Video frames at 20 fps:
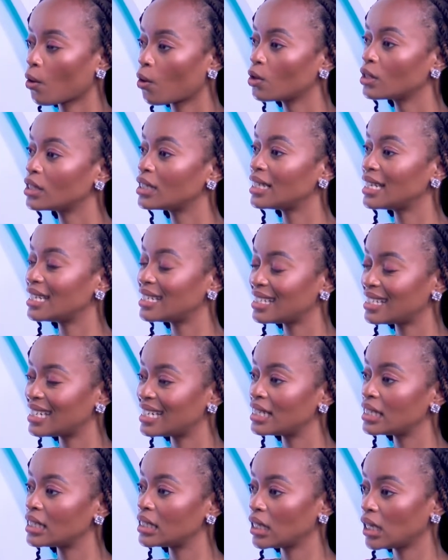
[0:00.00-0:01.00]

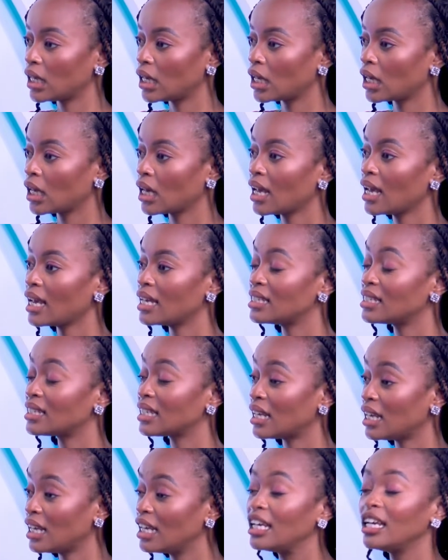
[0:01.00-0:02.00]
consistency is
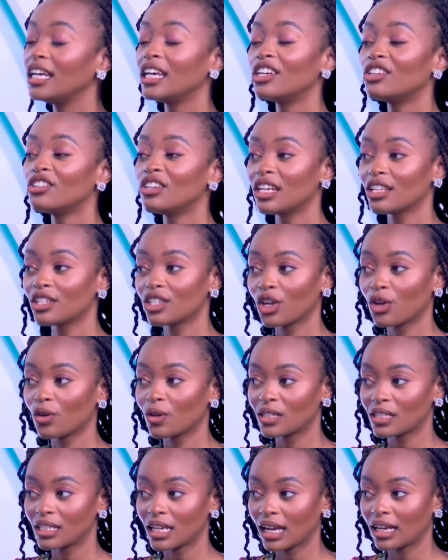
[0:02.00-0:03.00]
key in raising your
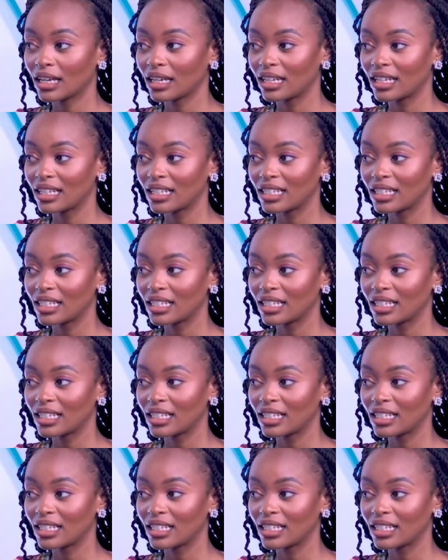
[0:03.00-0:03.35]
standards.